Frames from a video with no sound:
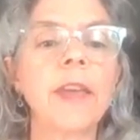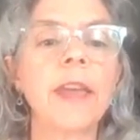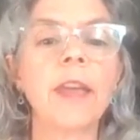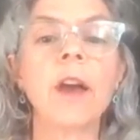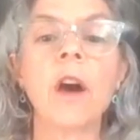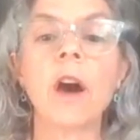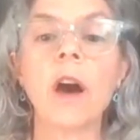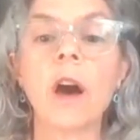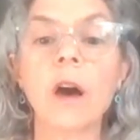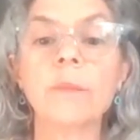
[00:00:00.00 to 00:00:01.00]
they
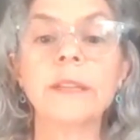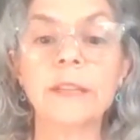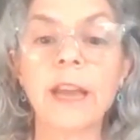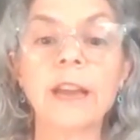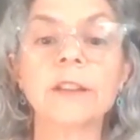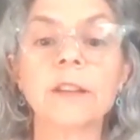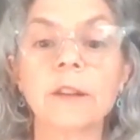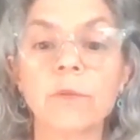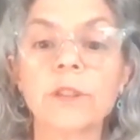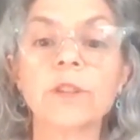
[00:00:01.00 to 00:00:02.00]
detect
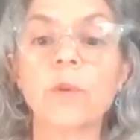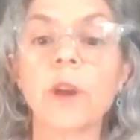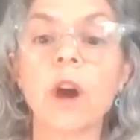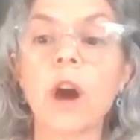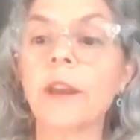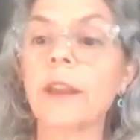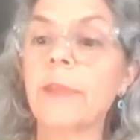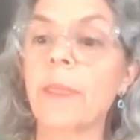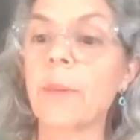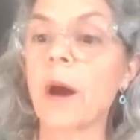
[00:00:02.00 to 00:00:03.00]
what's going on
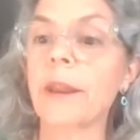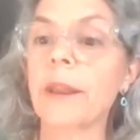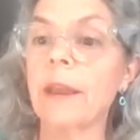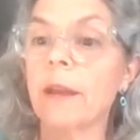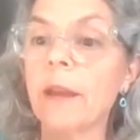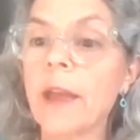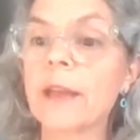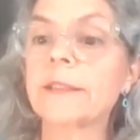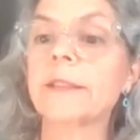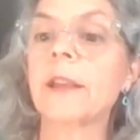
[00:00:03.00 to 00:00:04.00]
in the body
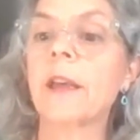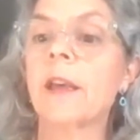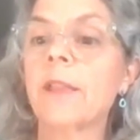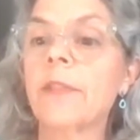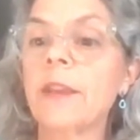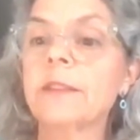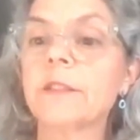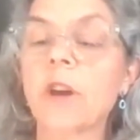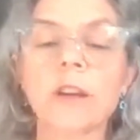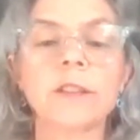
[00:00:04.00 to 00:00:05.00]
as these
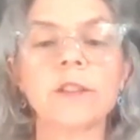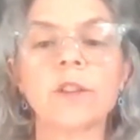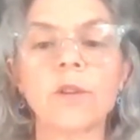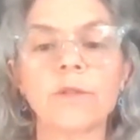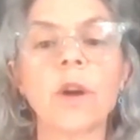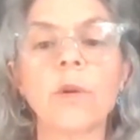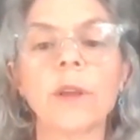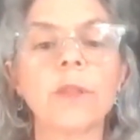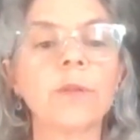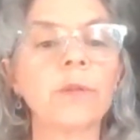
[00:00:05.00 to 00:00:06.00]
toxins are
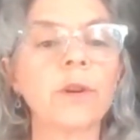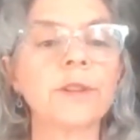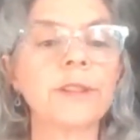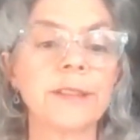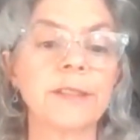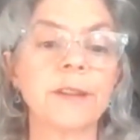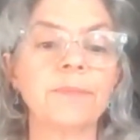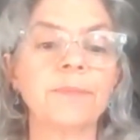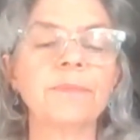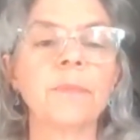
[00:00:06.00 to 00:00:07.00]
flowing through our
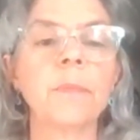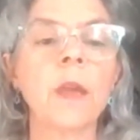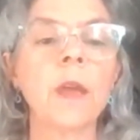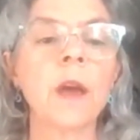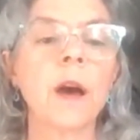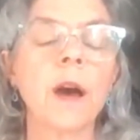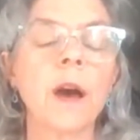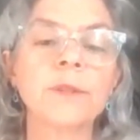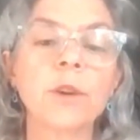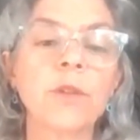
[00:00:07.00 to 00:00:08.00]
system.
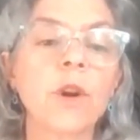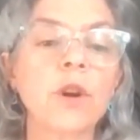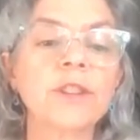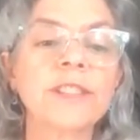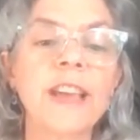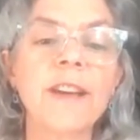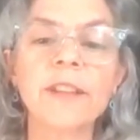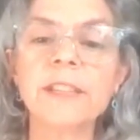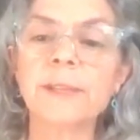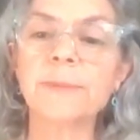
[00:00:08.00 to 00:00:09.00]
So there are
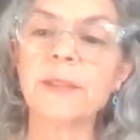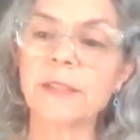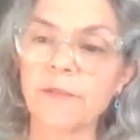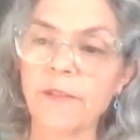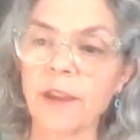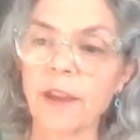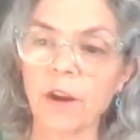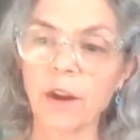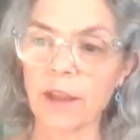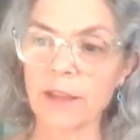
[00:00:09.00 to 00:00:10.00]
7 specific
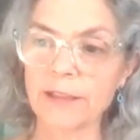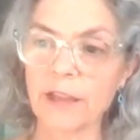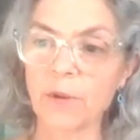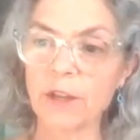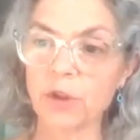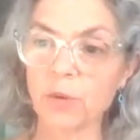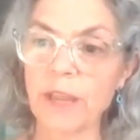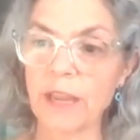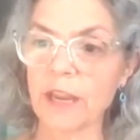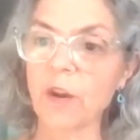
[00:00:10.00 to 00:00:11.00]
areas that we do
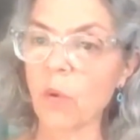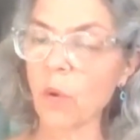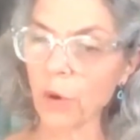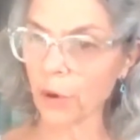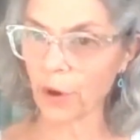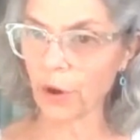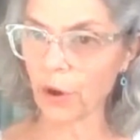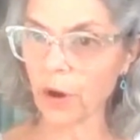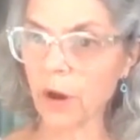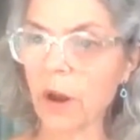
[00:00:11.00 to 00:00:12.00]
in order
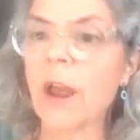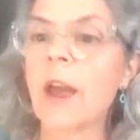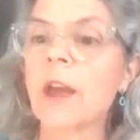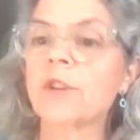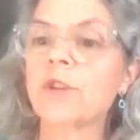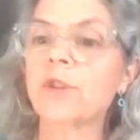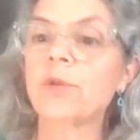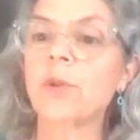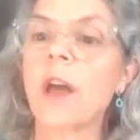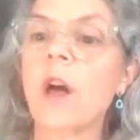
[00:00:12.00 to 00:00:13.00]

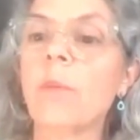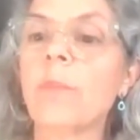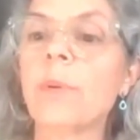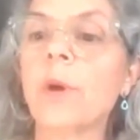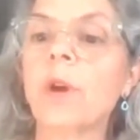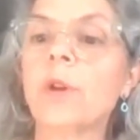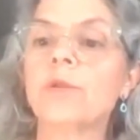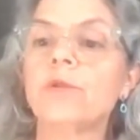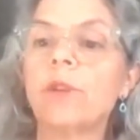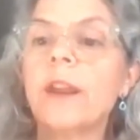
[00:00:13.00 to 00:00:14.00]
to help
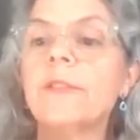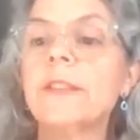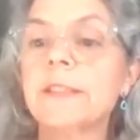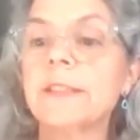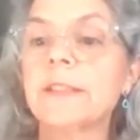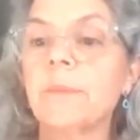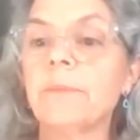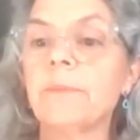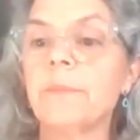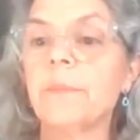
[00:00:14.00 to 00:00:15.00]
drain the system.